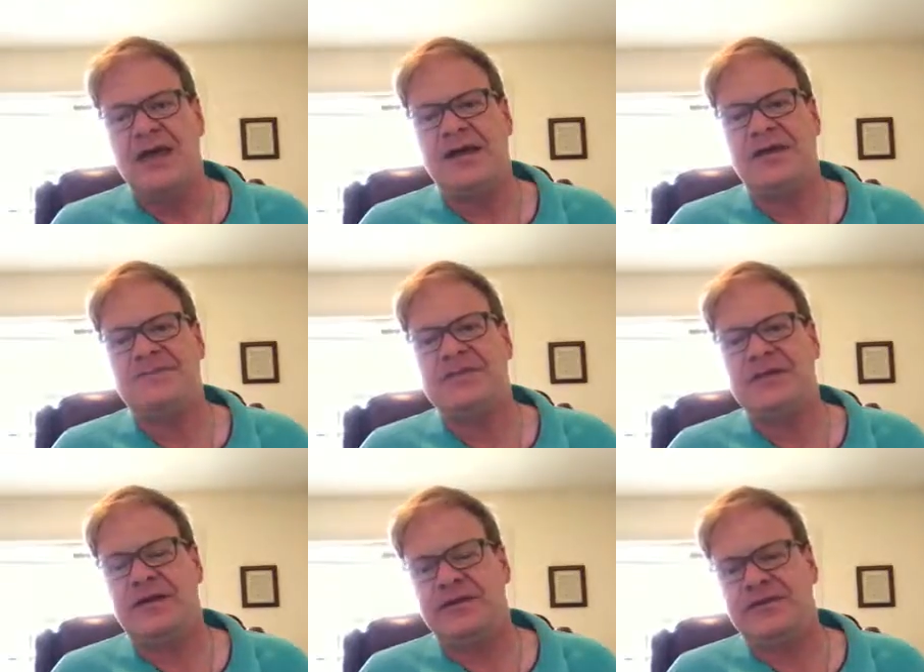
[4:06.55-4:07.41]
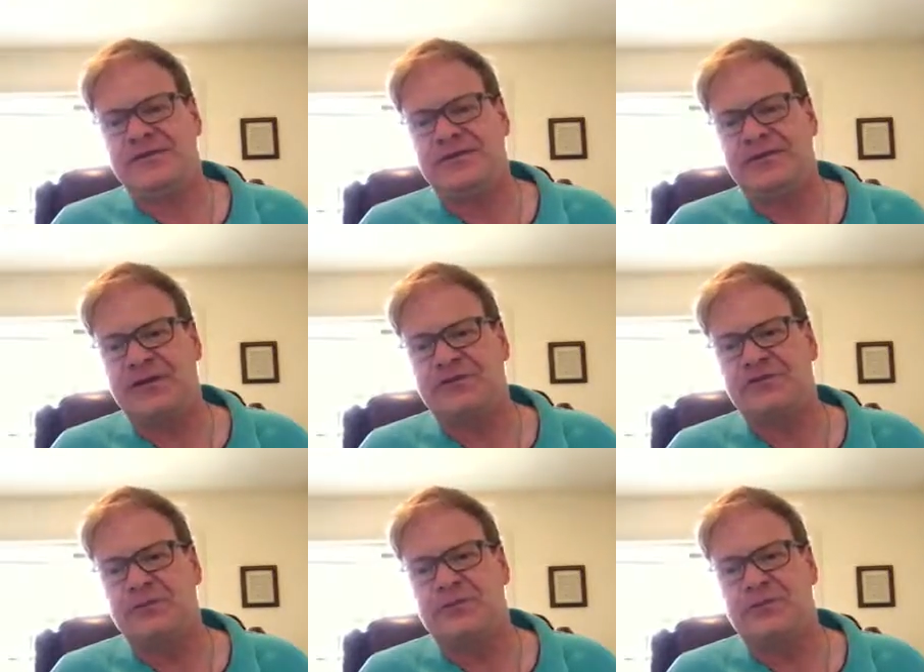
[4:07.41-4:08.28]
The other
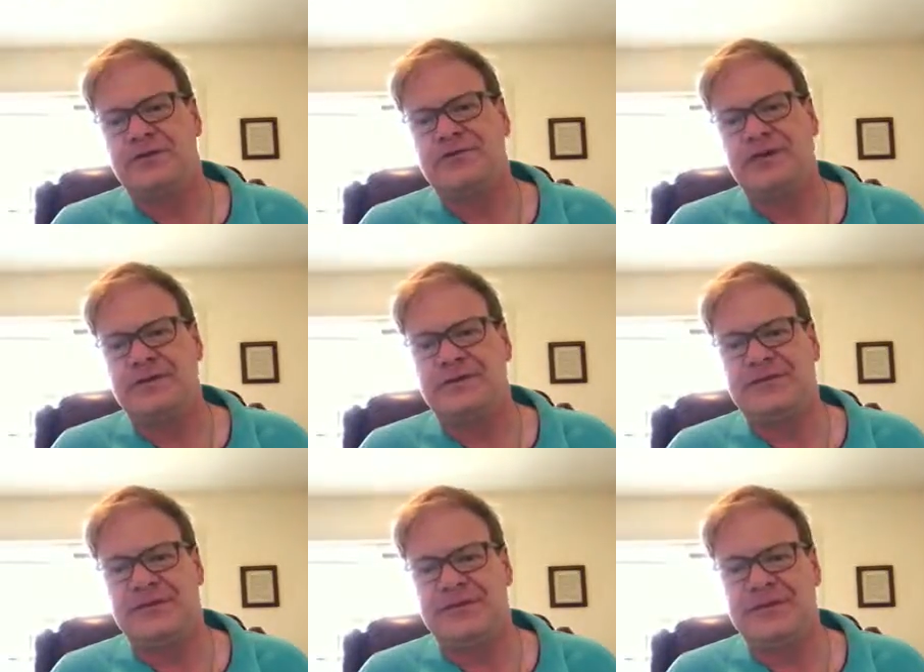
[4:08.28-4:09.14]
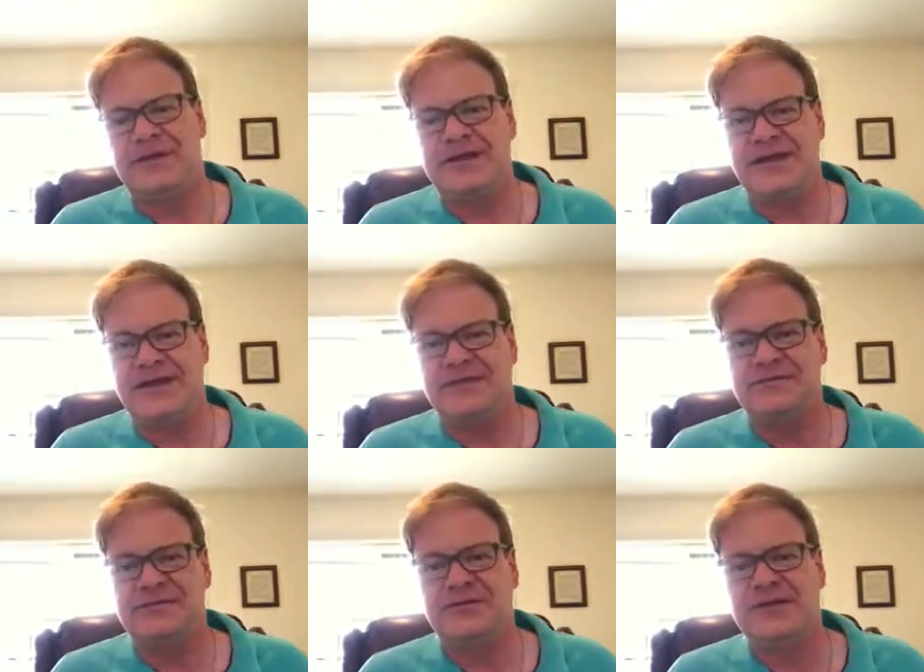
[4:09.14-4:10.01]
discussion board assignment that you're going to
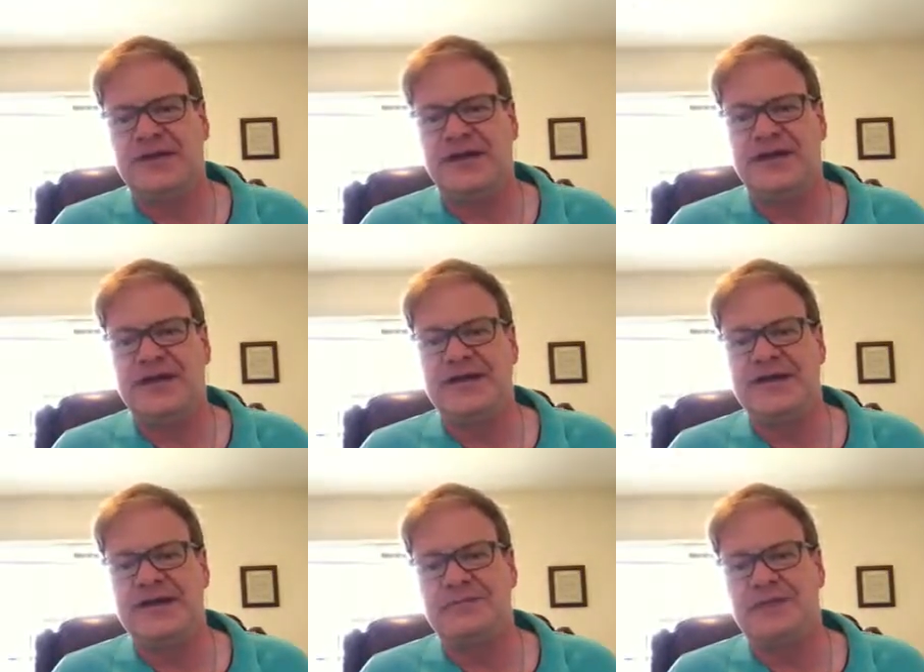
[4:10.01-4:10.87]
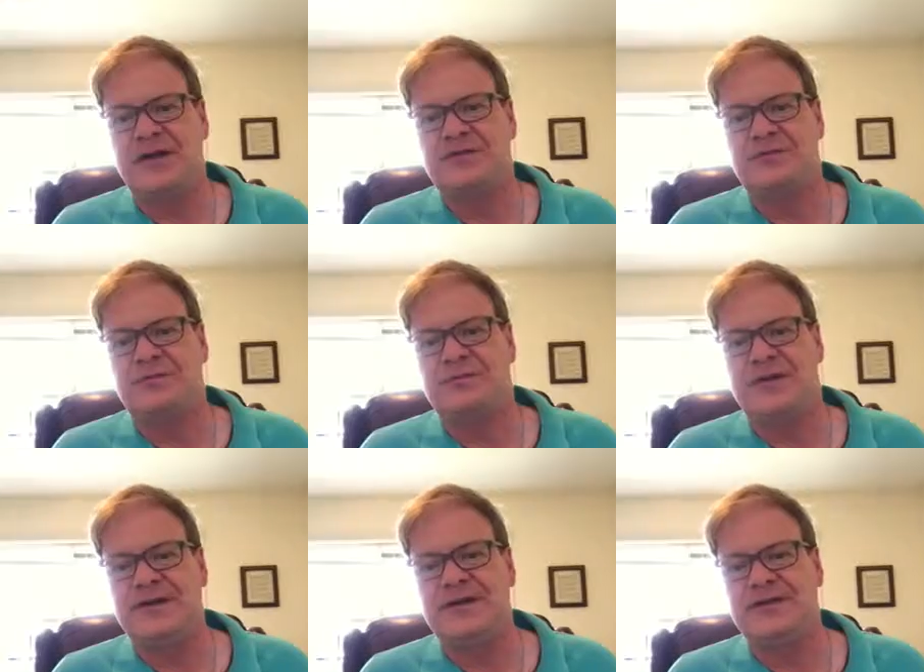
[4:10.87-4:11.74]
have in Module
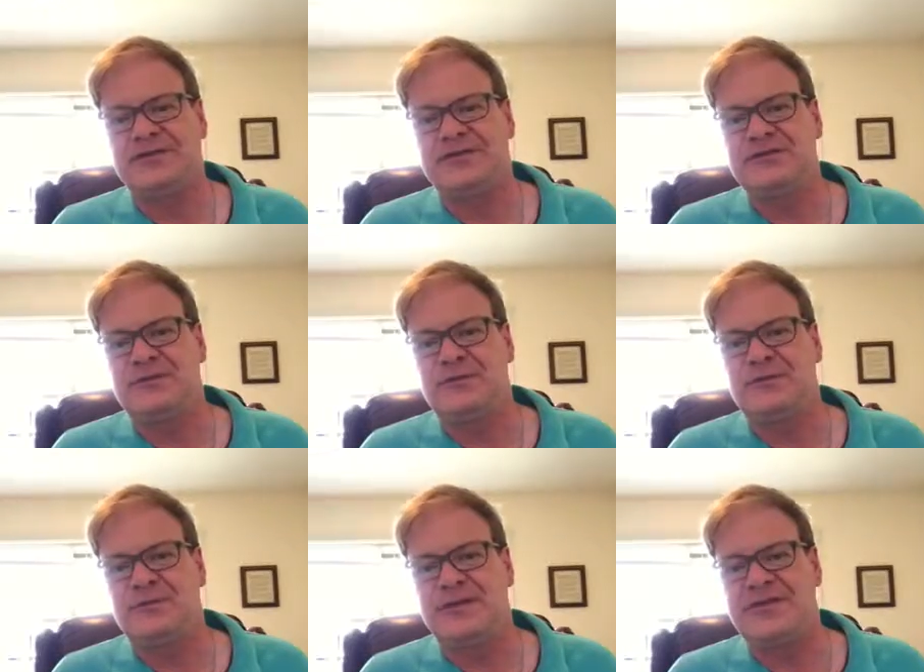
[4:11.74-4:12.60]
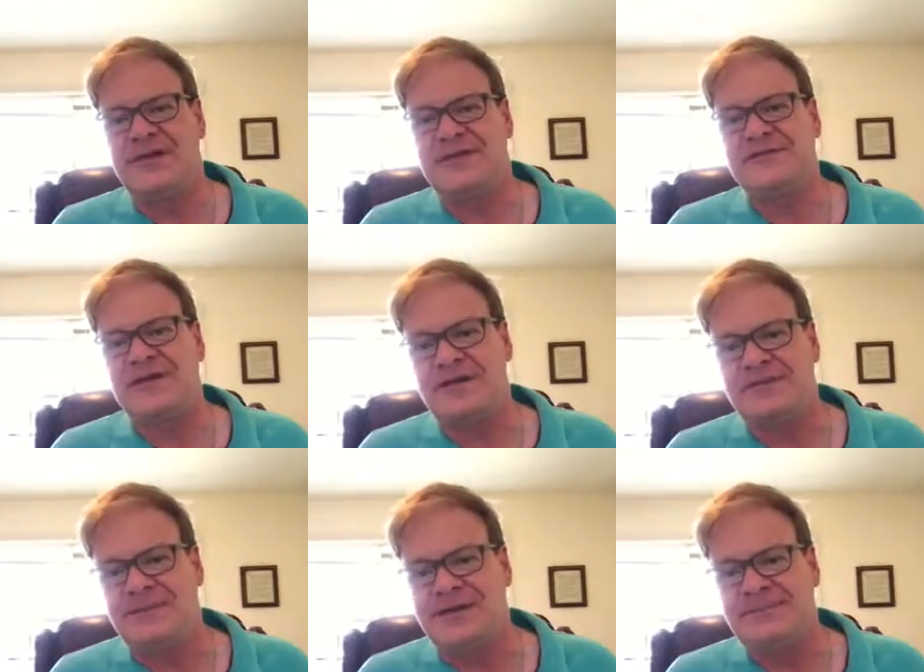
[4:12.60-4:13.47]
1 has to do with a
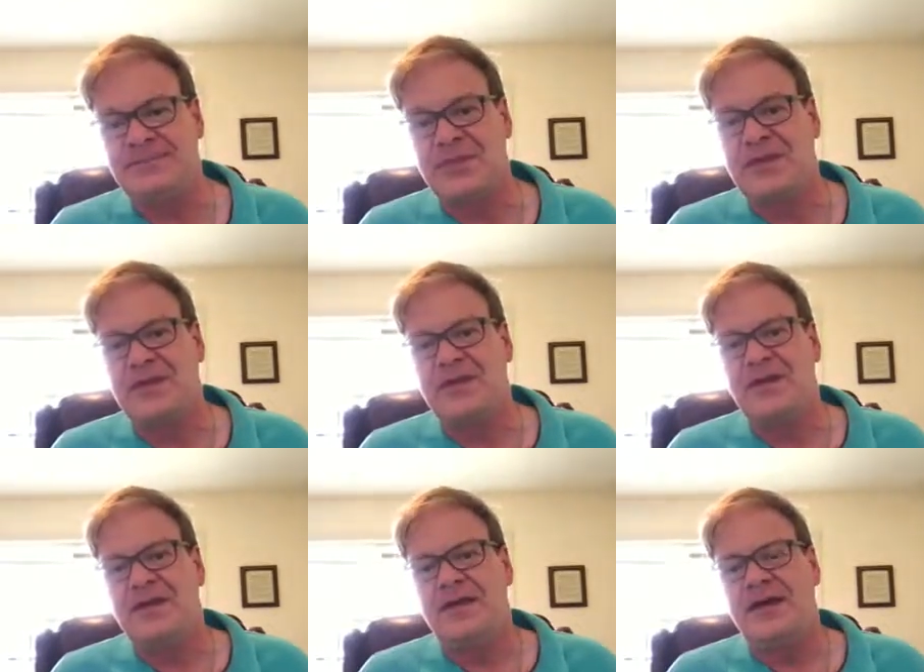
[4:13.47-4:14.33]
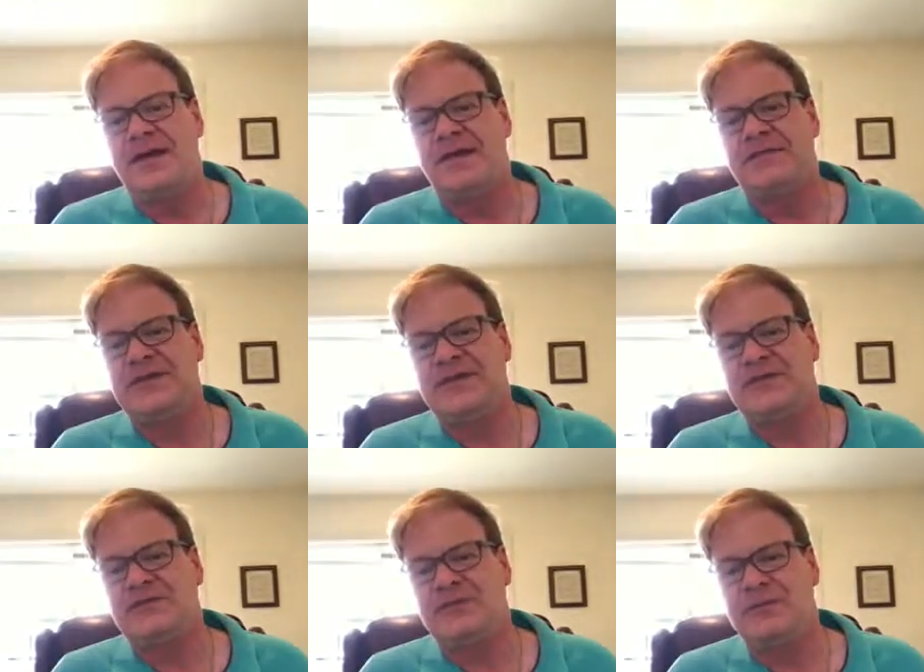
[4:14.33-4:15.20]
document that
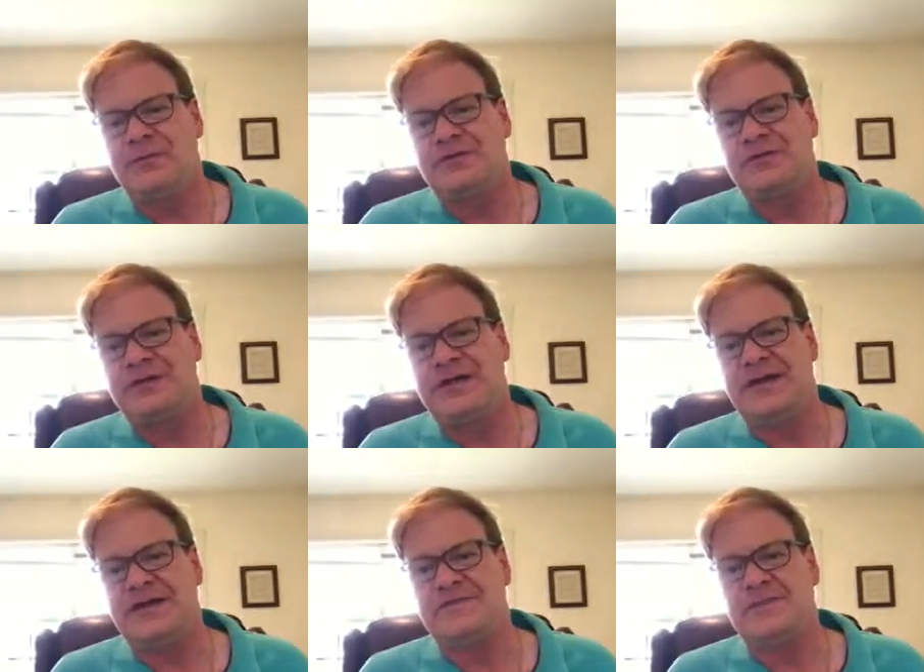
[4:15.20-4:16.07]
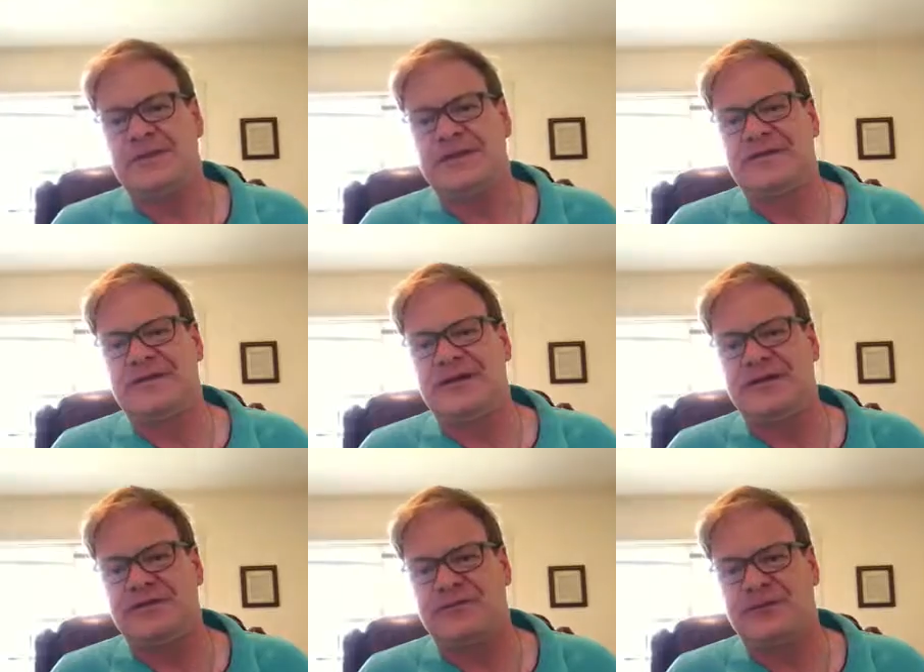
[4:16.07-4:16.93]
each group is going to have about the
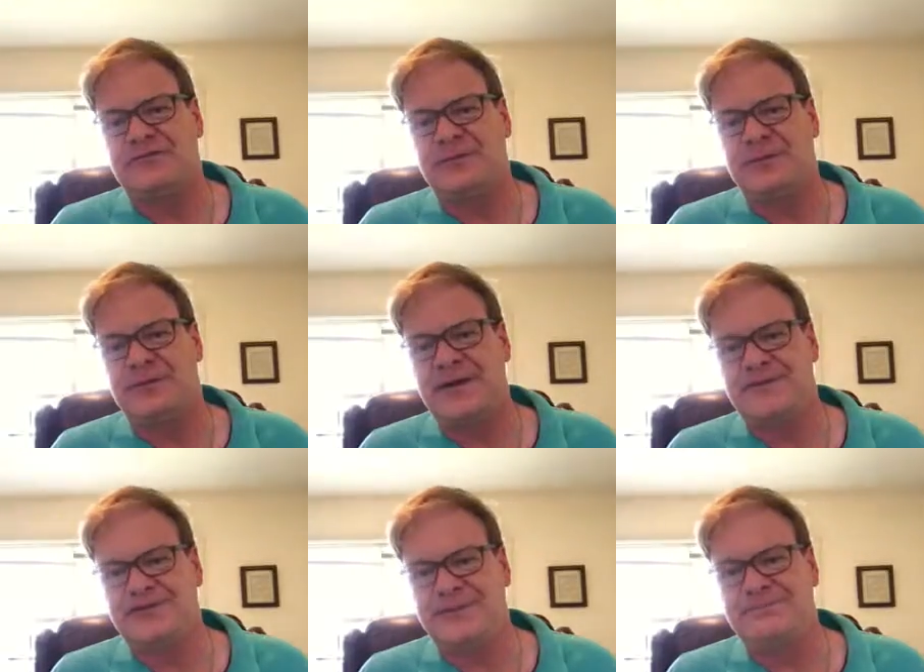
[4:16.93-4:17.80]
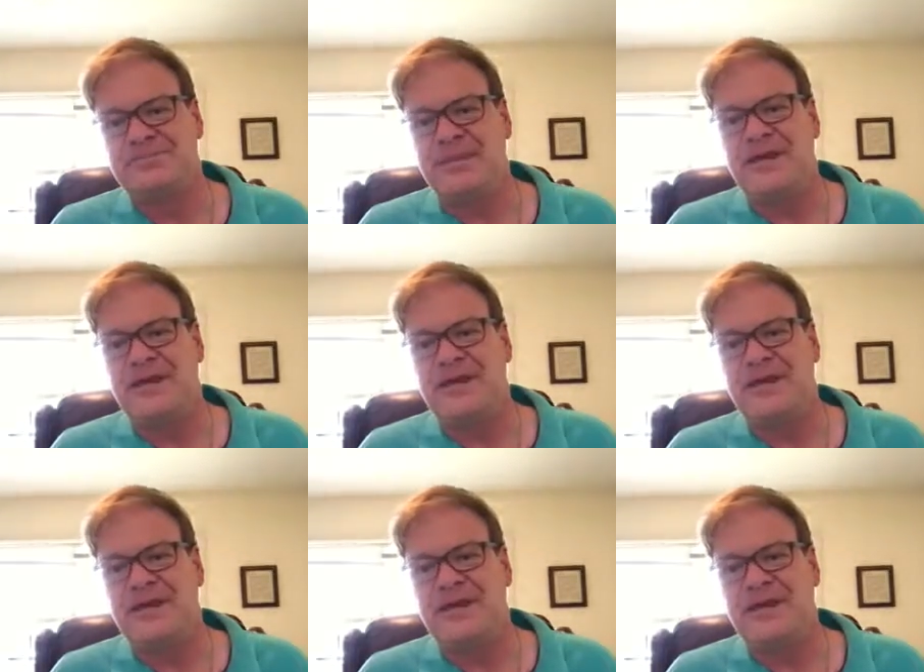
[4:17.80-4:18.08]
age of exploration.